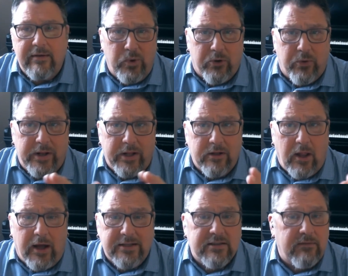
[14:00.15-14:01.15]
We created
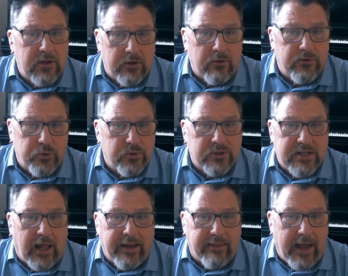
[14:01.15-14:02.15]
lots of little tools
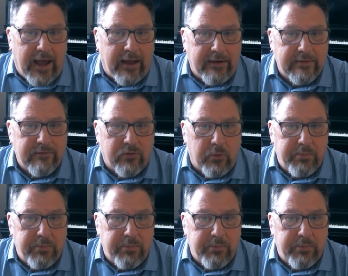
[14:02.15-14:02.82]
like that for